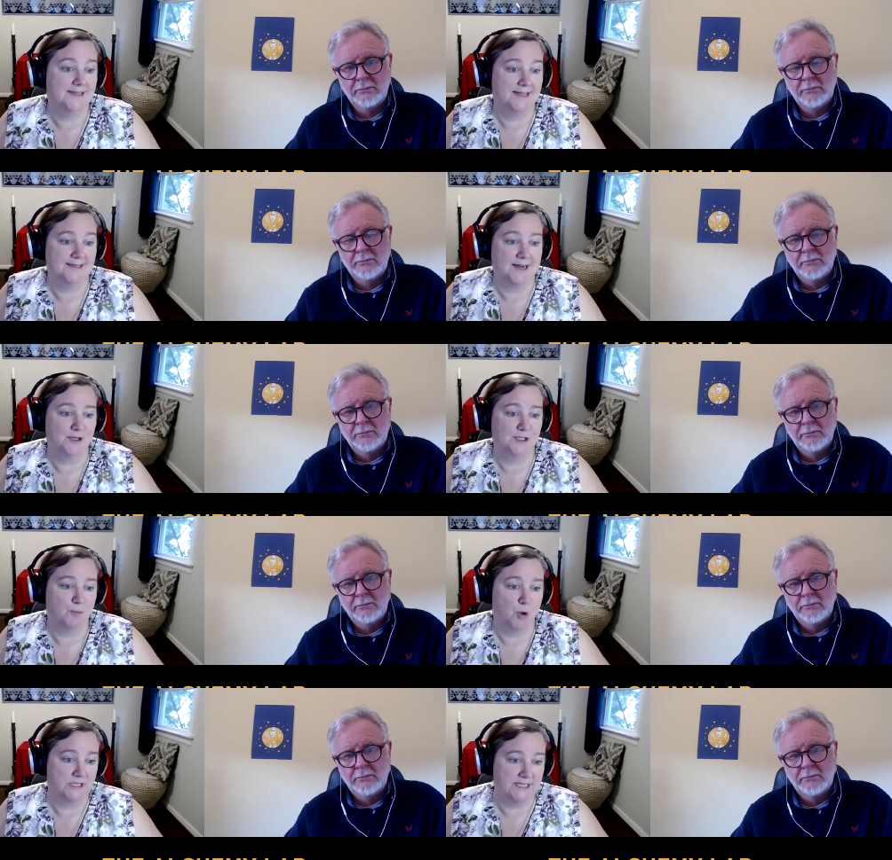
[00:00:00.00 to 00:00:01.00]
Speaker 1: as our
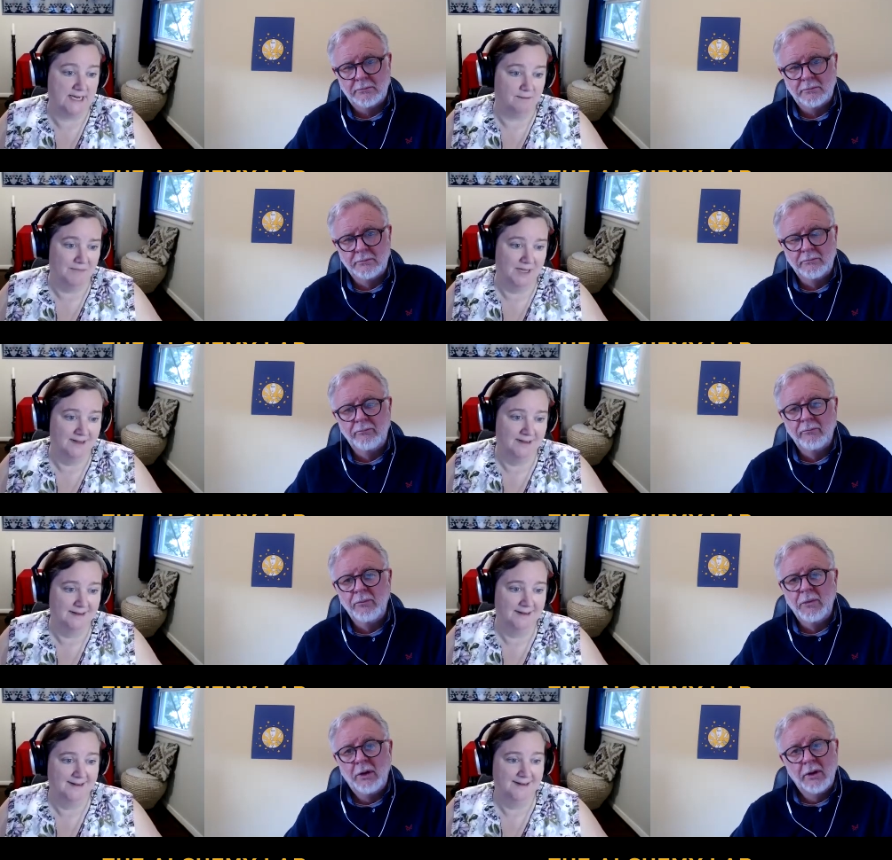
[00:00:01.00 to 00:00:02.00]
support team.
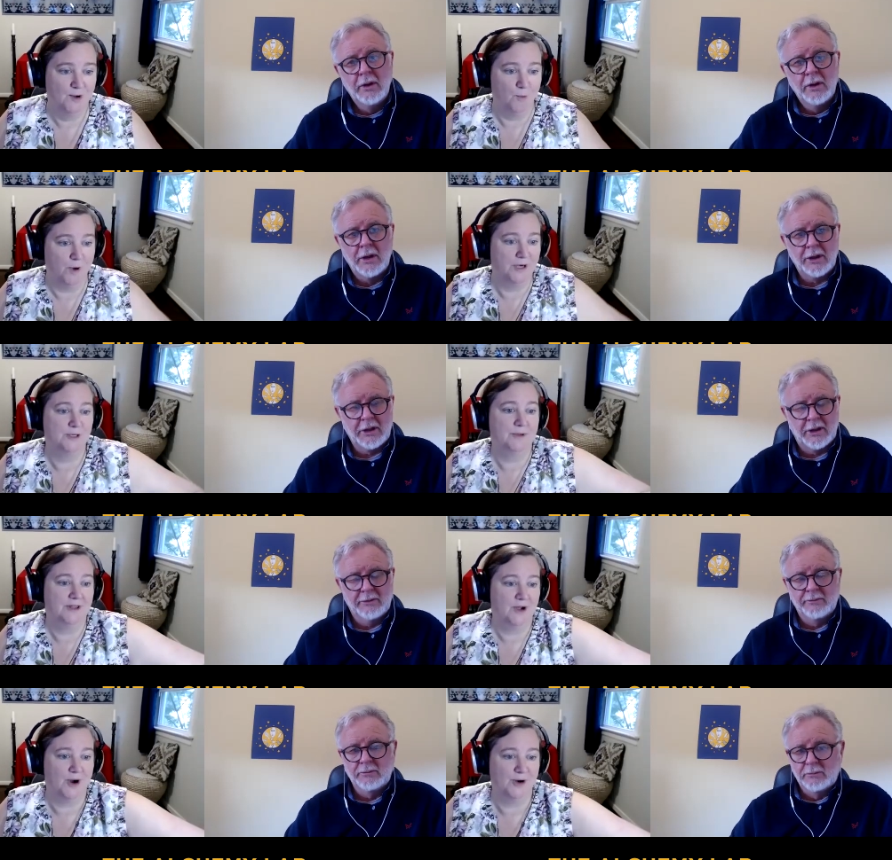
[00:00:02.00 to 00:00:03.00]
We're doing okay.
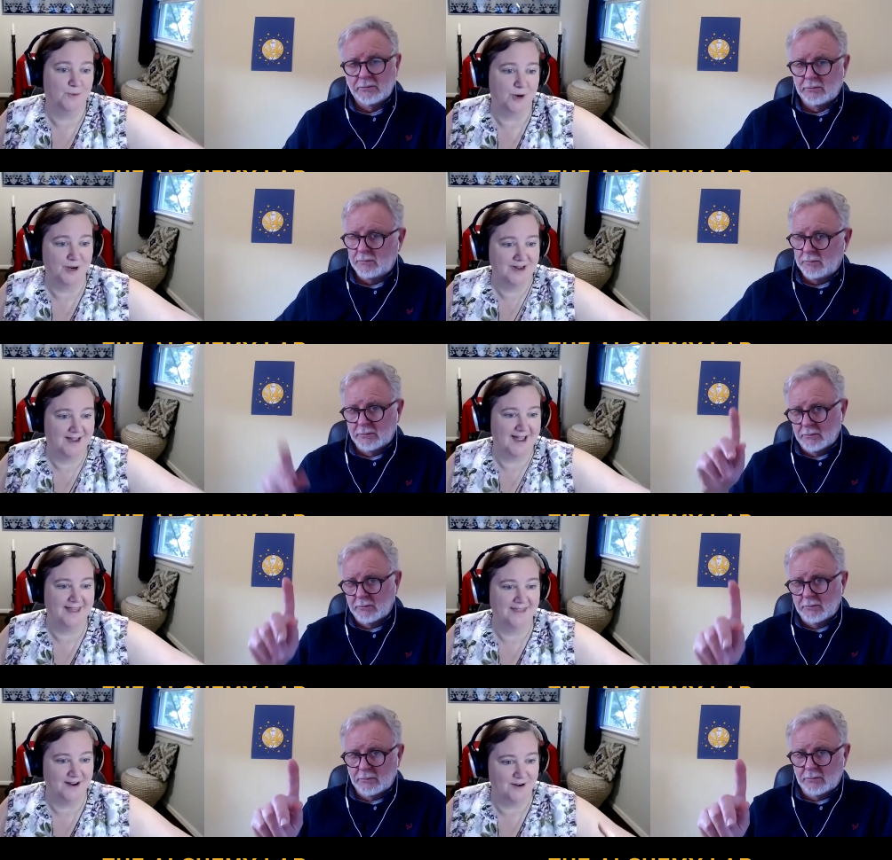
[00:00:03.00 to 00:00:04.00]
the hard work
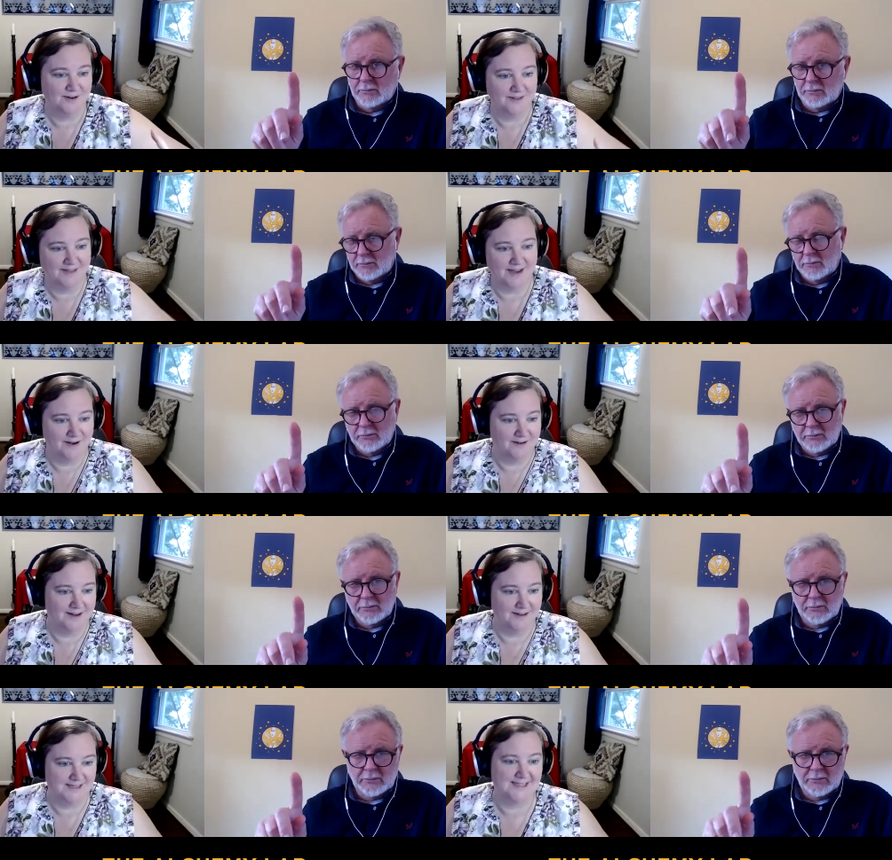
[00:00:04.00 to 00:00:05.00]
and they're there
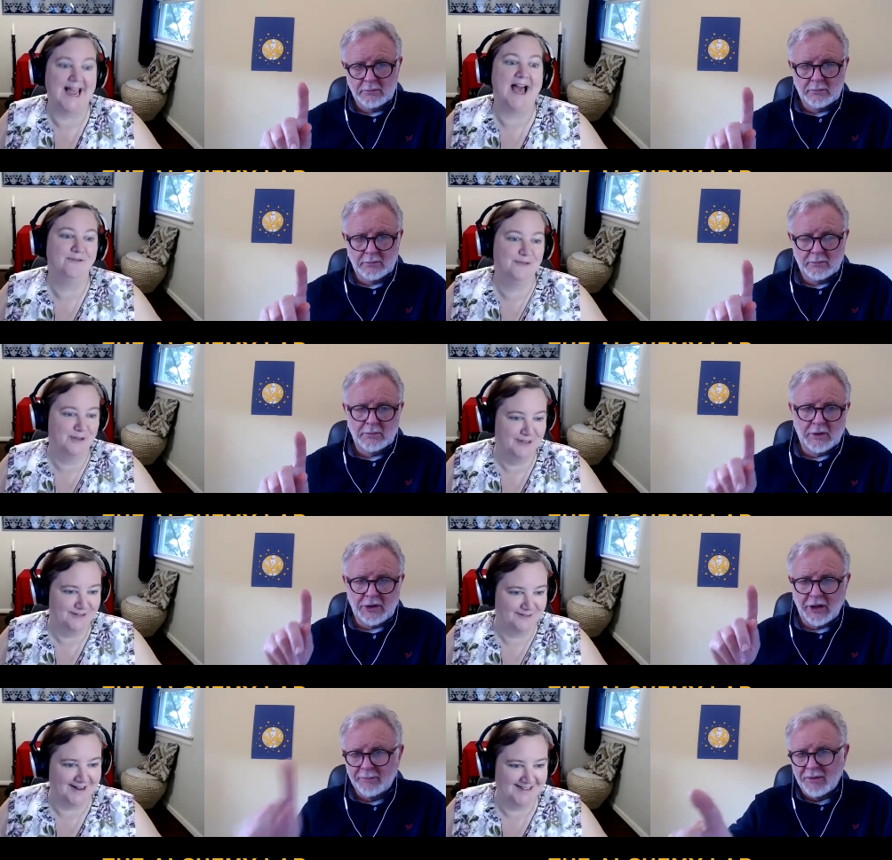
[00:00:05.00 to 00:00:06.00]
as staff.
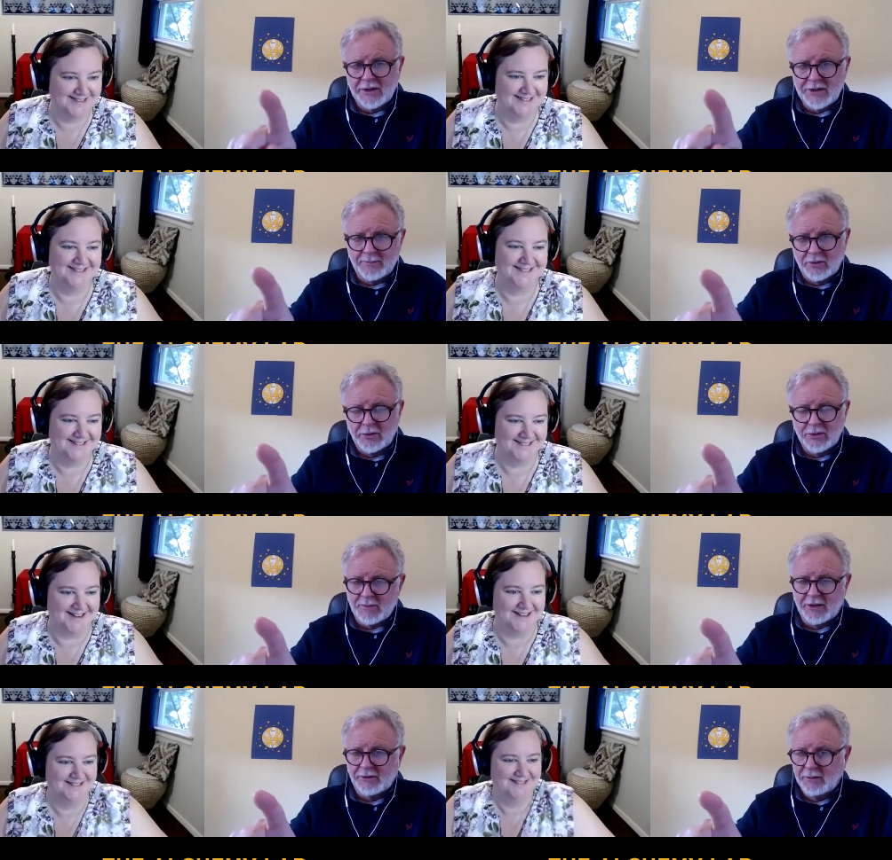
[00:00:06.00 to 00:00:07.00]
Speaker 2: Okay, right? press the pause
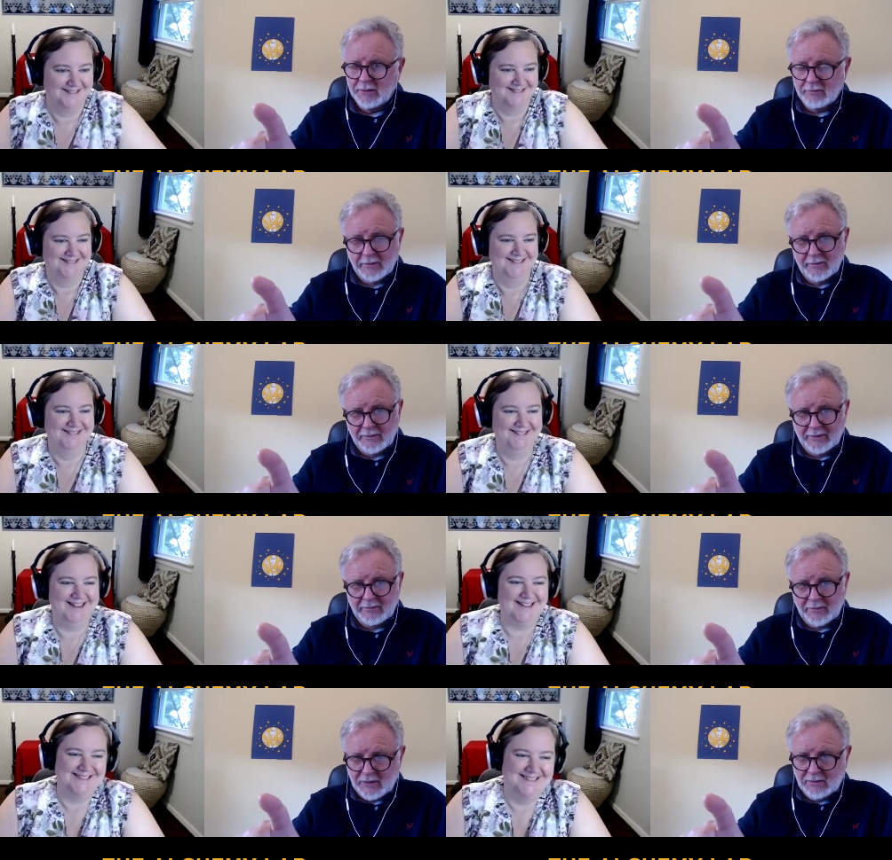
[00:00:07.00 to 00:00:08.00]
button.
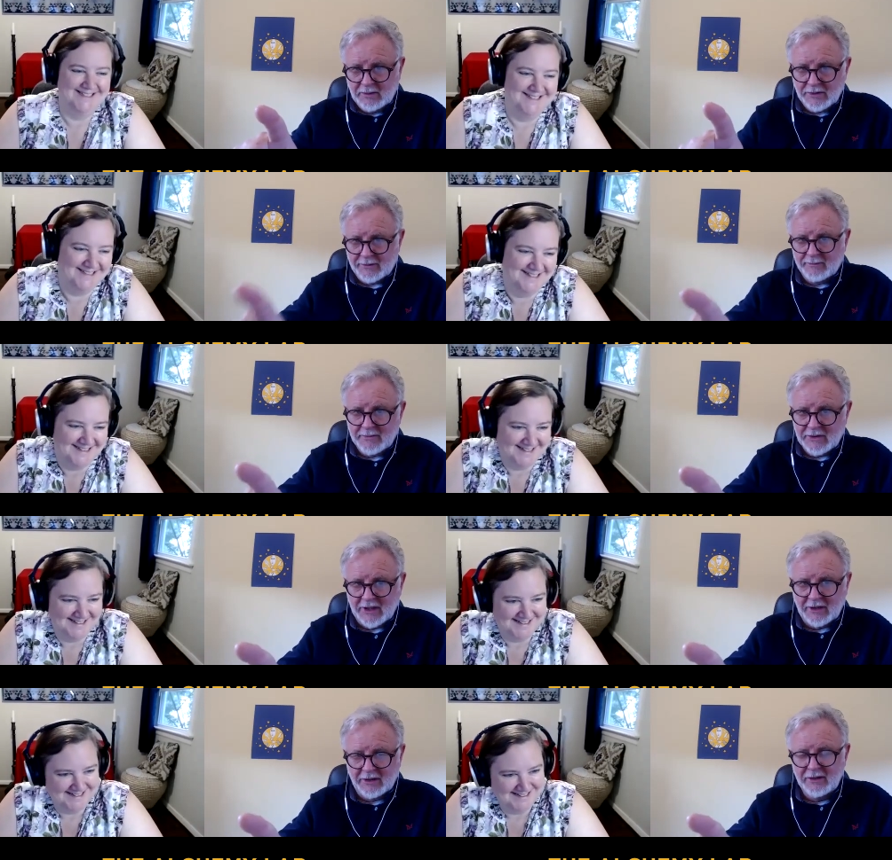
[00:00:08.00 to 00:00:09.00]
Yes. Just for a
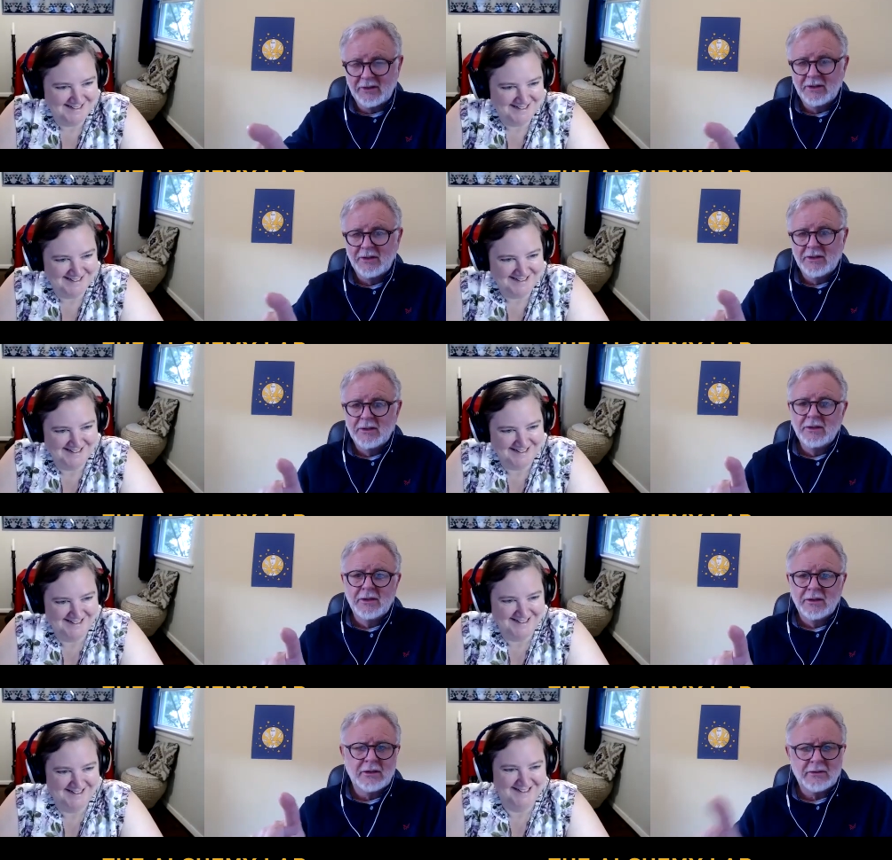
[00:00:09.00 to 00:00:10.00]
second
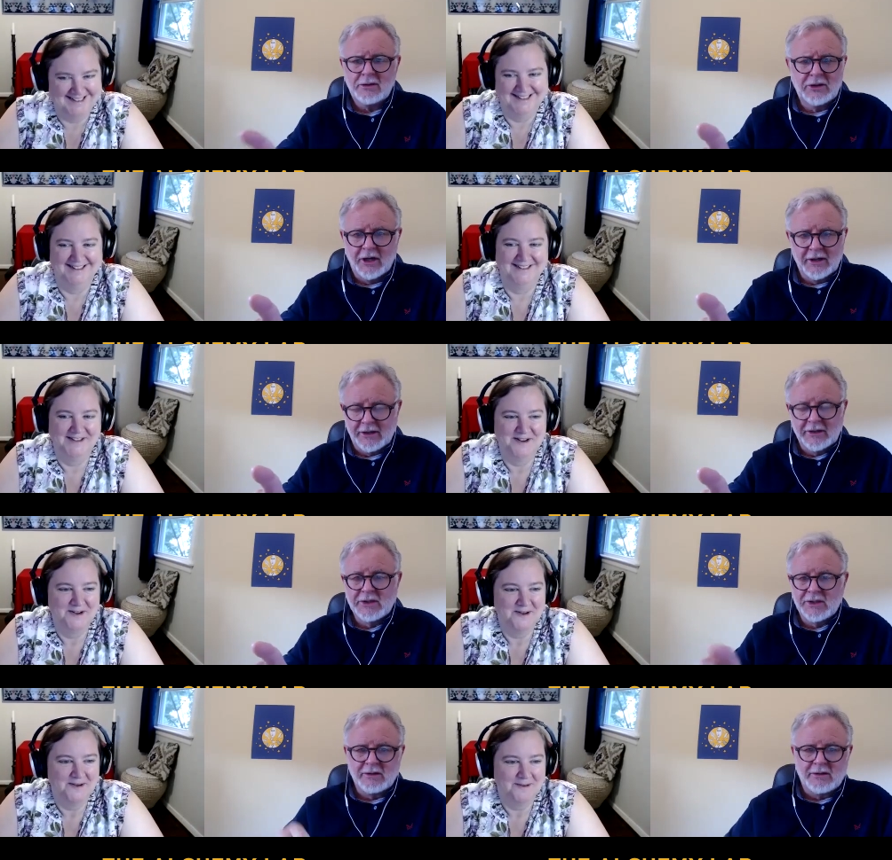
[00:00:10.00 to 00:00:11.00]

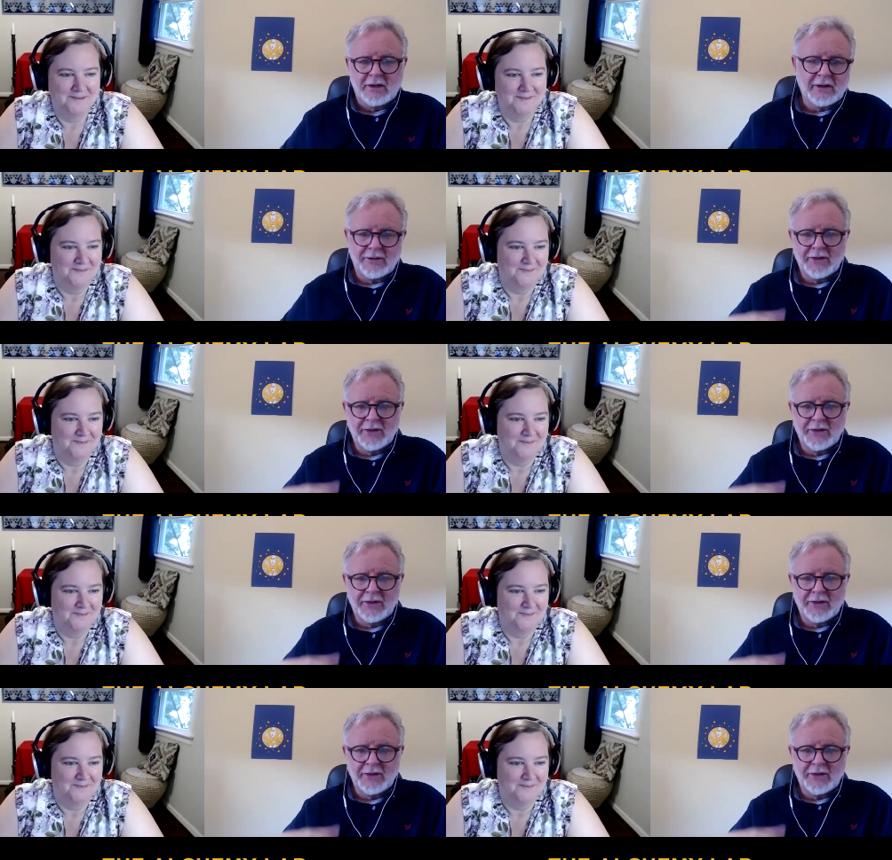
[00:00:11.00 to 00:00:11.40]
guides. All right, I